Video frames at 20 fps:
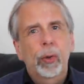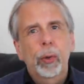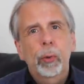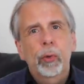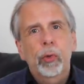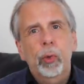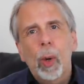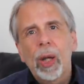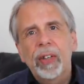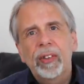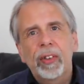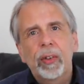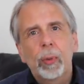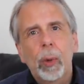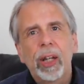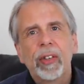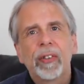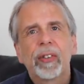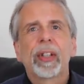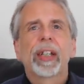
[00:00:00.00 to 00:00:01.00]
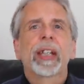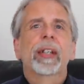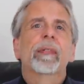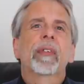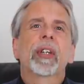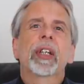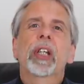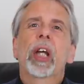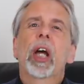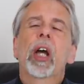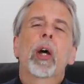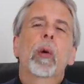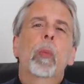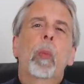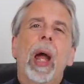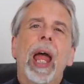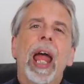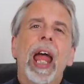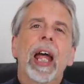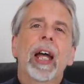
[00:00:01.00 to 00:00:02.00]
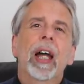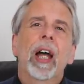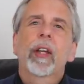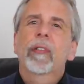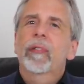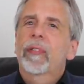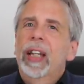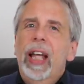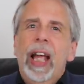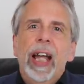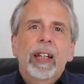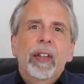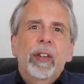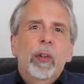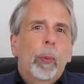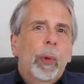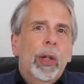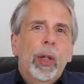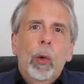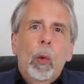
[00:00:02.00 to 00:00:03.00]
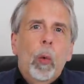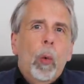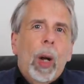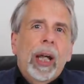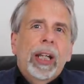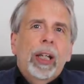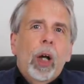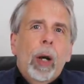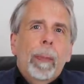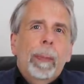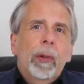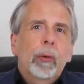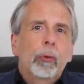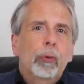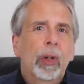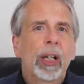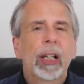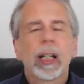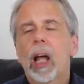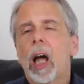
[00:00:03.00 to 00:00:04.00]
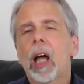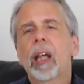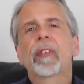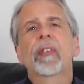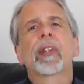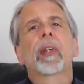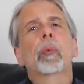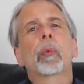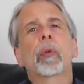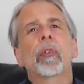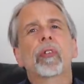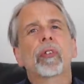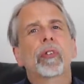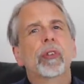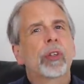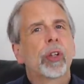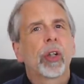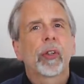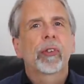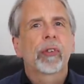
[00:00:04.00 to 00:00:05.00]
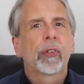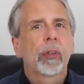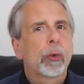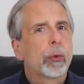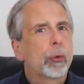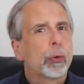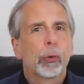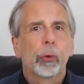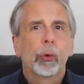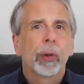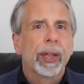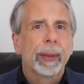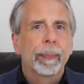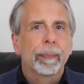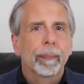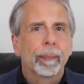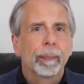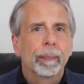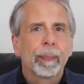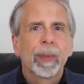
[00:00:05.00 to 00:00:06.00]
to 2020, the year where at the end we all wake up and realise it was just a dream.